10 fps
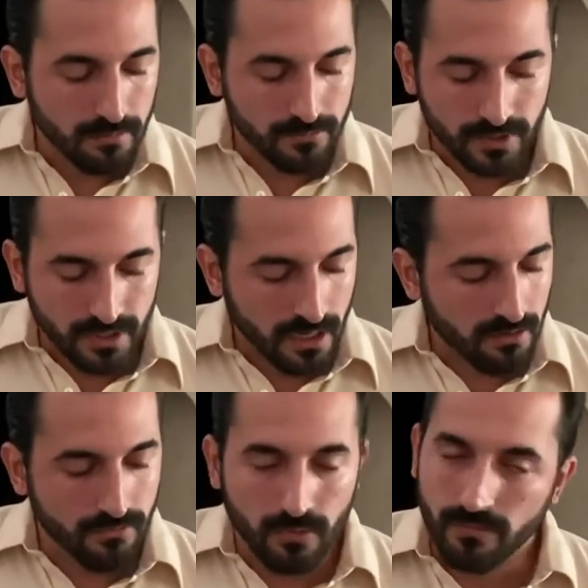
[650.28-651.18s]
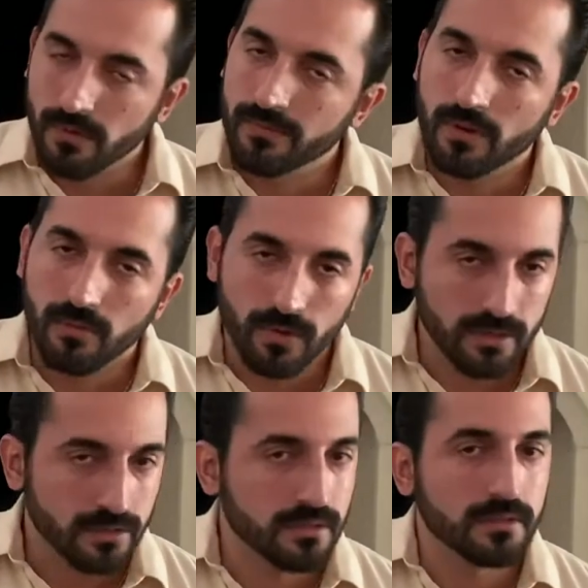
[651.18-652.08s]
You can count it 4-4 if you want.
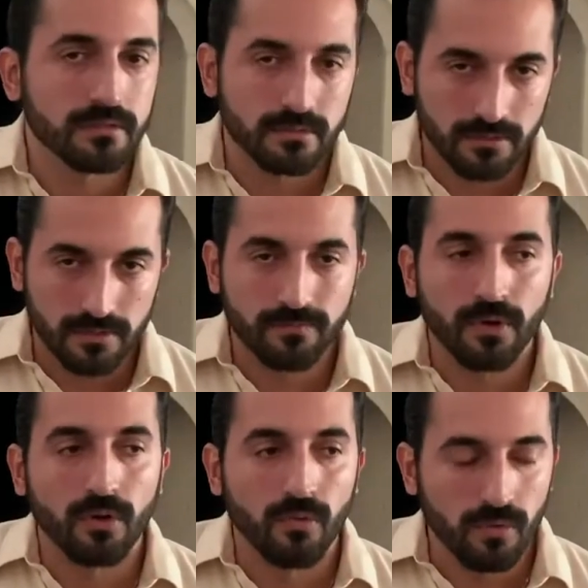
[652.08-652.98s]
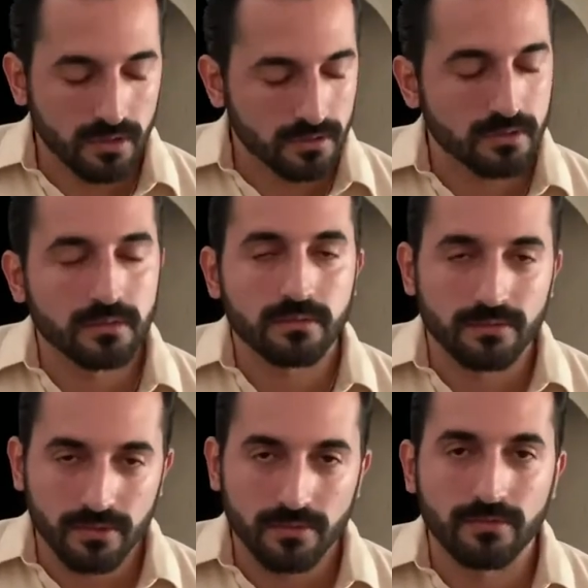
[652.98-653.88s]
1, 2, 3, 4. 1, 2,
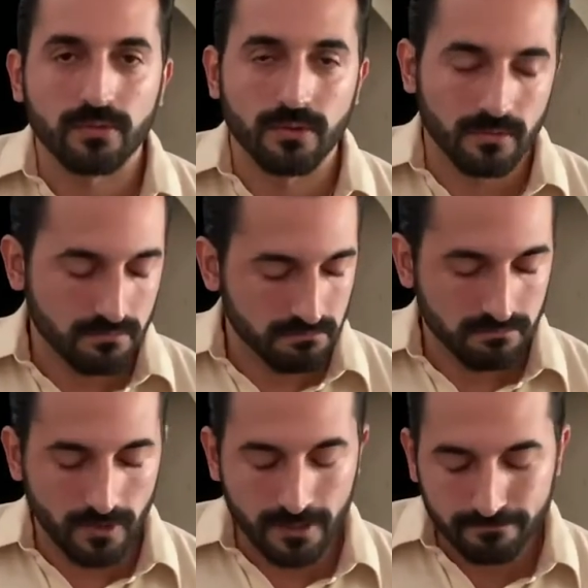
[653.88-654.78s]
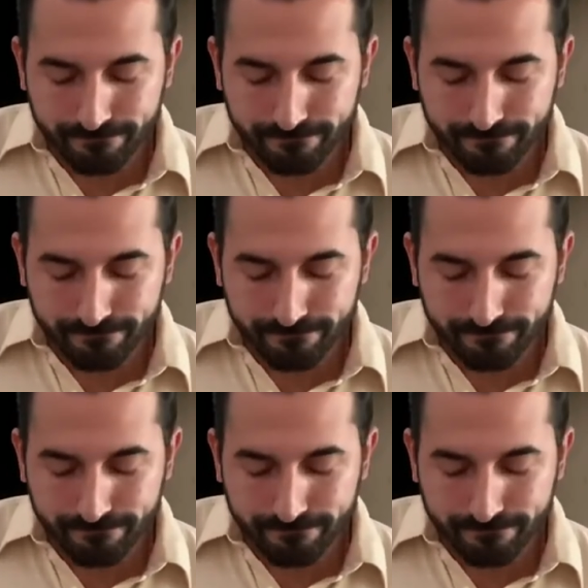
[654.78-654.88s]
3, 4. Right?